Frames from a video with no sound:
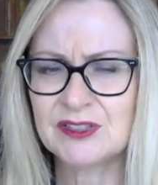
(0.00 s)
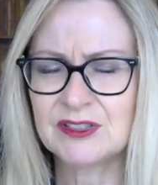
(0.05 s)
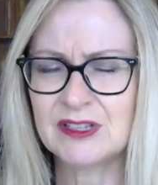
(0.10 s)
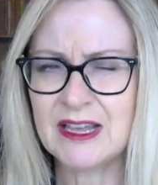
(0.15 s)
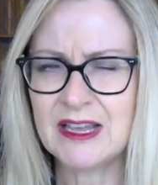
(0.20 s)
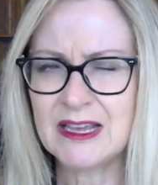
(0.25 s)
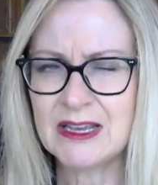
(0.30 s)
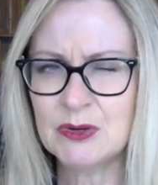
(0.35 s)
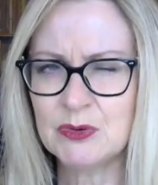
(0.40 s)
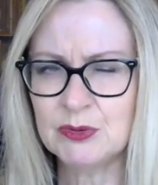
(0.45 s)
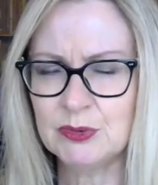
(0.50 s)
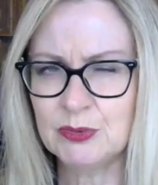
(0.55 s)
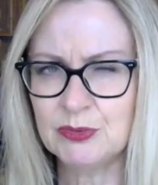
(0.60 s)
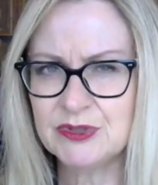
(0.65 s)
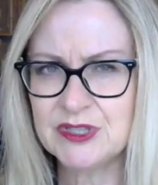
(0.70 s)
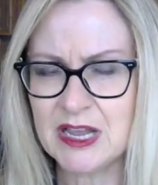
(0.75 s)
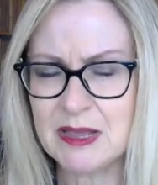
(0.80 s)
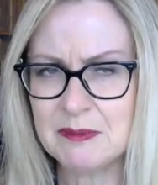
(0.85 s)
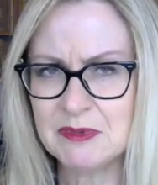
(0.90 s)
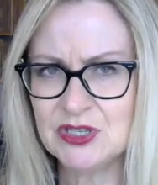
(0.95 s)
Equitable
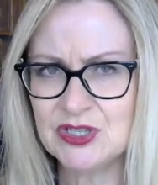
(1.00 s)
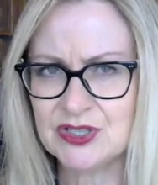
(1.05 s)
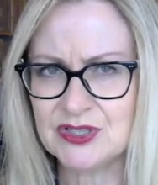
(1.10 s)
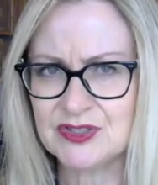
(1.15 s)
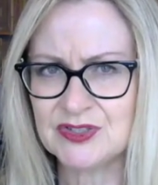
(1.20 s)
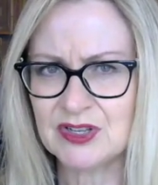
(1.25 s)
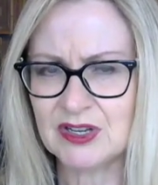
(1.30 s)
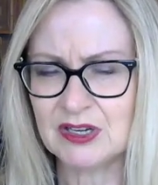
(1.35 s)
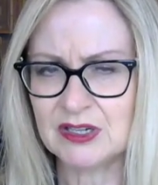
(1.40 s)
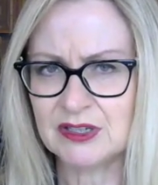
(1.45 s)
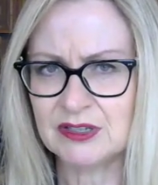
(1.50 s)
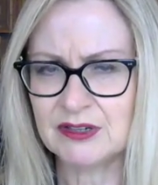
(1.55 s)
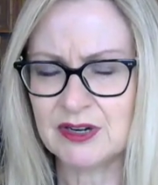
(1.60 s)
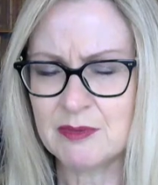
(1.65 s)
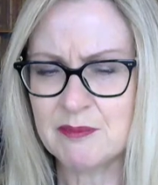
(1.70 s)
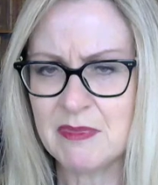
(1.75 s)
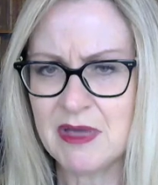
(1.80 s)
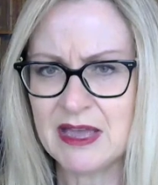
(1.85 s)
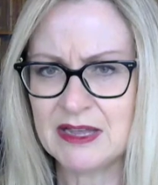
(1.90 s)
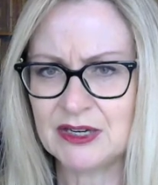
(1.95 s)
damages are a
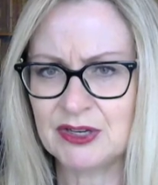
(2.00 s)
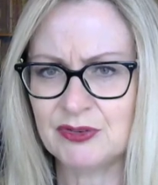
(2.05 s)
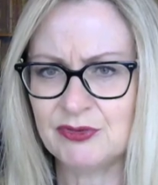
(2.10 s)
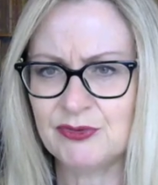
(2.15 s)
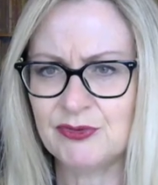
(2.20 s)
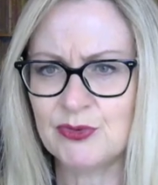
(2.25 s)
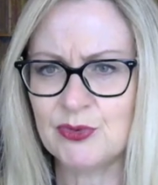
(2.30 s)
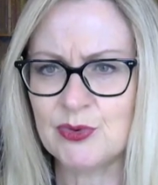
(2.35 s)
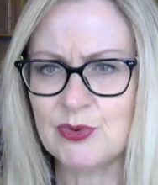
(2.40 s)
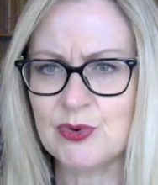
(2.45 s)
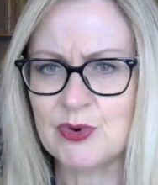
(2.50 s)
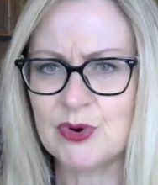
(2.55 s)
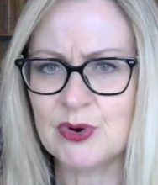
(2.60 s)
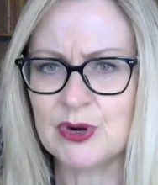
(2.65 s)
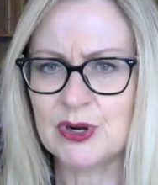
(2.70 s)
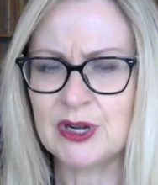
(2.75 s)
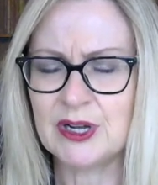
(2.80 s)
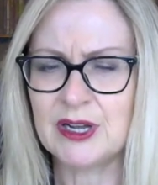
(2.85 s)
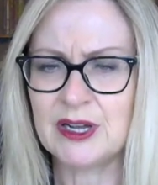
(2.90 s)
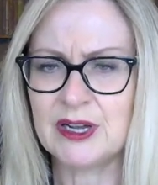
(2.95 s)
matter
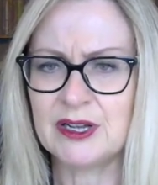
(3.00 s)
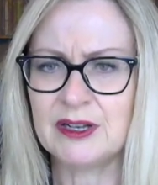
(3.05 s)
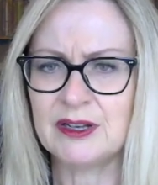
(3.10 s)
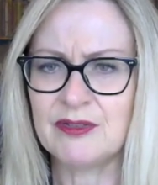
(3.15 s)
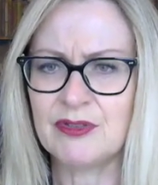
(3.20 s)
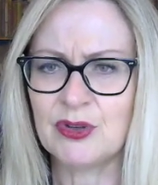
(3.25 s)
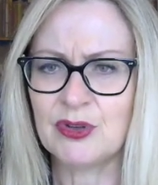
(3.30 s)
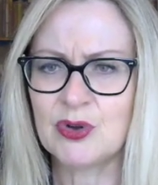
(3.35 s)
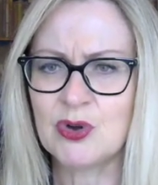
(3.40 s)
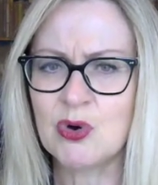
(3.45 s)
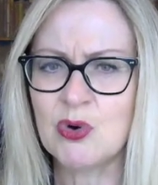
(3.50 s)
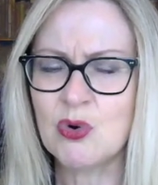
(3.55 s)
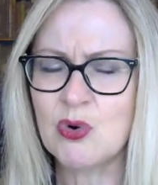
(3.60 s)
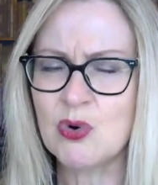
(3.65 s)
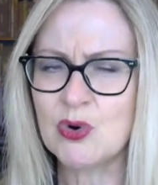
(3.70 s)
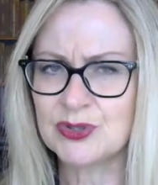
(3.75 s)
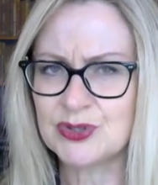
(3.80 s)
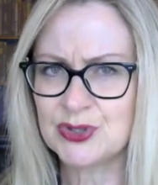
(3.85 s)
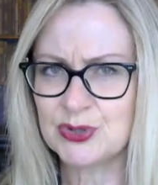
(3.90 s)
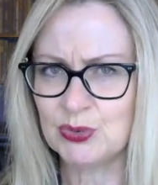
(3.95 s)
for the
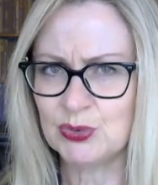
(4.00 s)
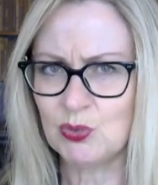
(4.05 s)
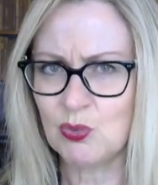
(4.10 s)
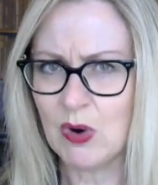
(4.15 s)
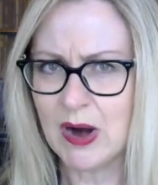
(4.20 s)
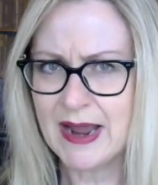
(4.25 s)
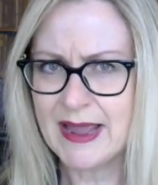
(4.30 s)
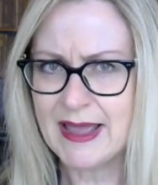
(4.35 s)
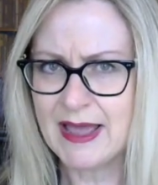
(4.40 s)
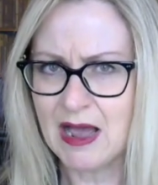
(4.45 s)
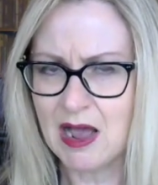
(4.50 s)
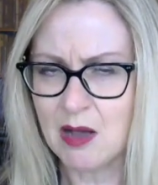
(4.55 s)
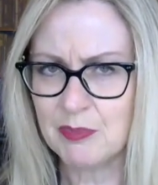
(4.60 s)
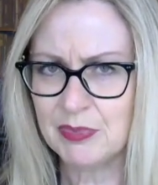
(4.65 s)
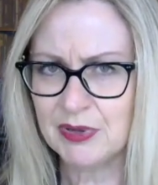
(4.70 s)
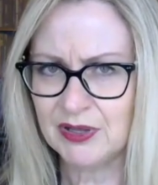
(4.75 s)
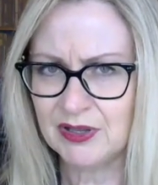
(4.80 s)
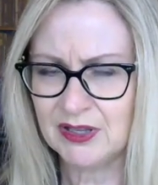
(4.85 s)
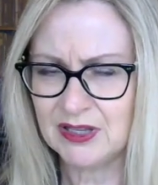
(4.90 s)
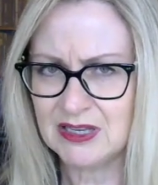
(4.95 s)
court to weigh up
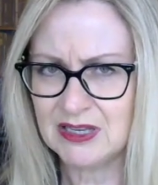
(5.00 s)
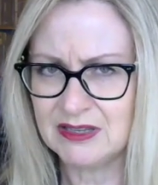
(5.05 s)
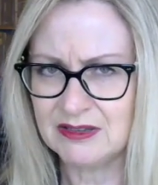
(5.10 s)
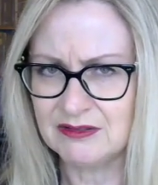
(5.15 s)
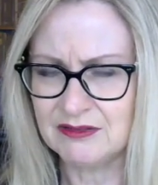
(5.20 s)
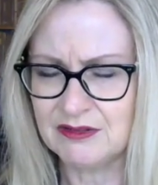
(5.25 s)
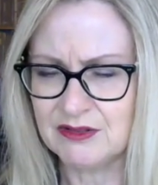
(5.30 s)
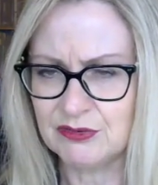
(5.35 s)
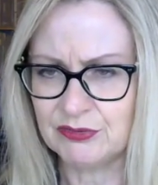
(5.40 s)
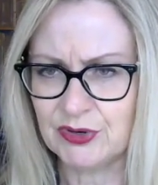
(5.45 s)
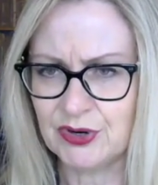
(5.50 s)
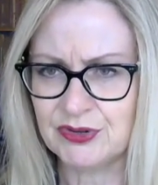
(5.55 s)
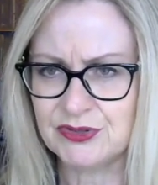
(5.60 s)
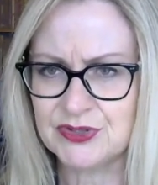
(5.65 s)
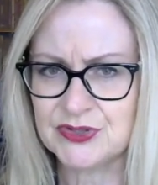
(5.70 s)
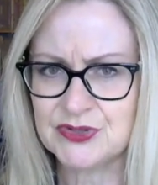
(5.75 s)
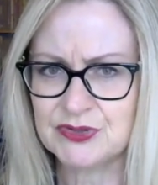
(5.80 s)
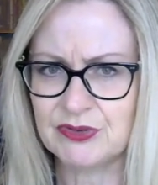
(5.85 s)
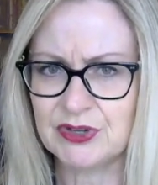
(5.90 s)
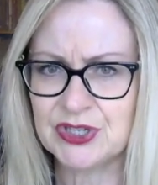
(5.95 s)
in their own
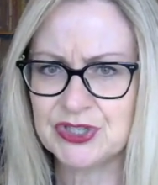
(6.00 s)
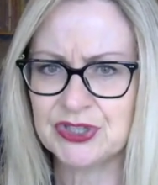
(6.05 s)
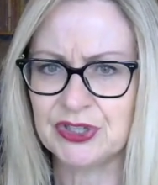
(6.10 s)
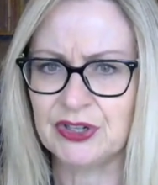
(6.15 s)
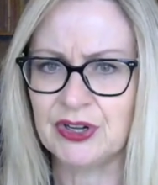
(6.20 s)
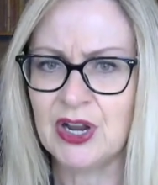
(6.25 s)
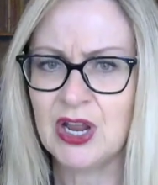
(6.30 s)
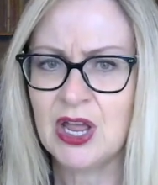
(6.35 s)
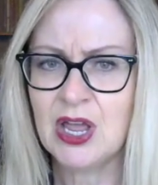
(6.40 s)
discretion.